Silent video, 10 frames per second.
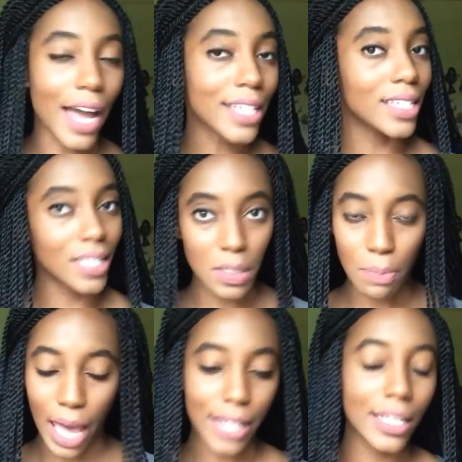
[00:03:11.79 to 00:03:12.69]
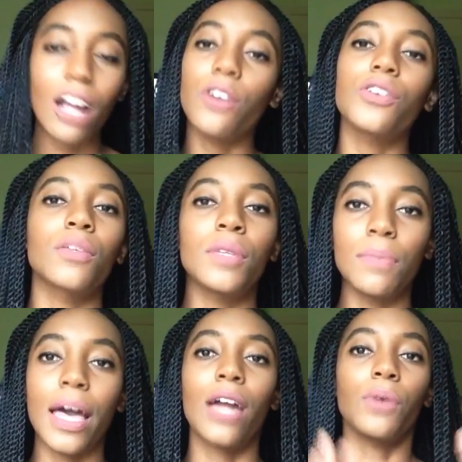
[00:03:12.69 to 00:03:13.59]
ISIS is bad, terrorism
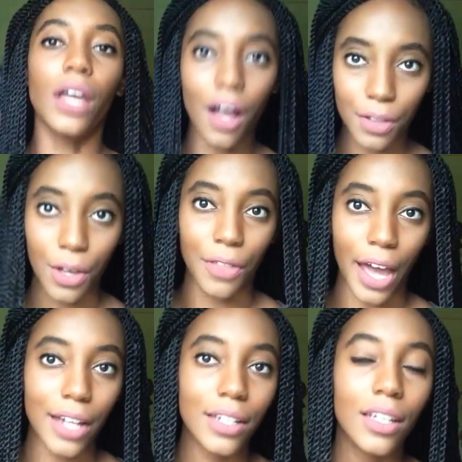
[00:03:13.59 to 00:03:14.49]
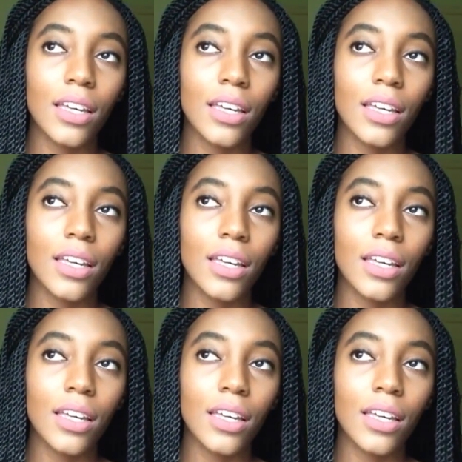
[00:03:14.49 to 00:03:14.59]
is bad, we all know that.